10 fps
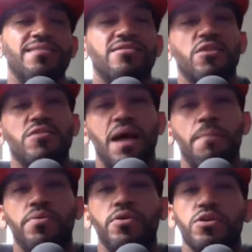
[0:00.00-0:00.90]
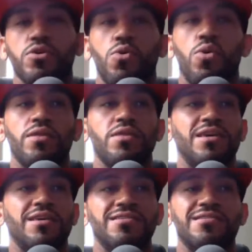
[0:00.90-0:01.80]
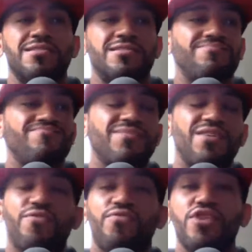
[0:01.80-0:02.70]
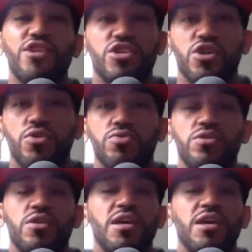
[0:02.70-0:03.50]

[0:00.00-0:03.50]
They're not putting on these freak shows.